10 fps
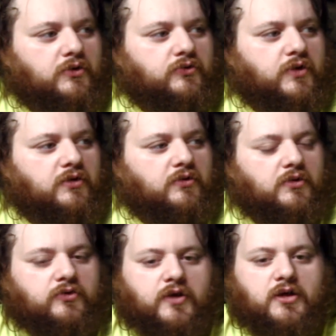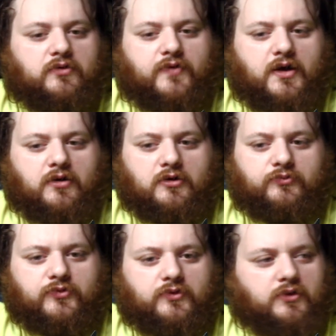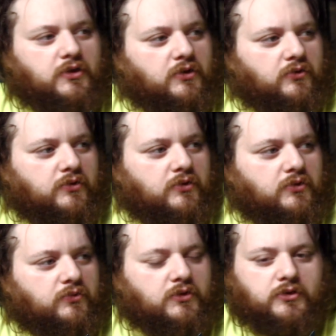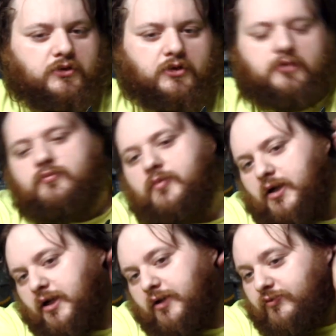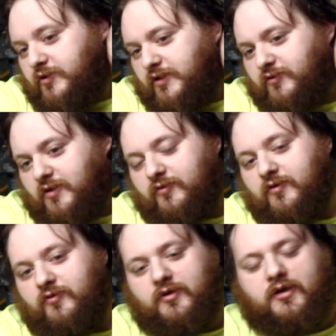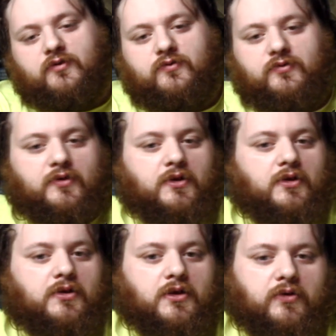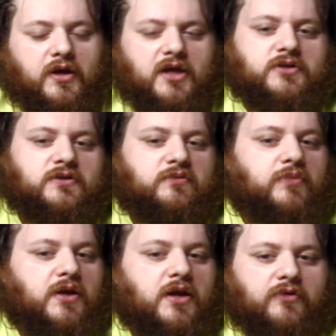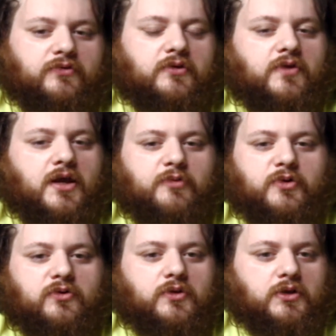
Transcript: train in firearms, you want to learn. I suggest these. These are nice. Again, just be careful of the ammo.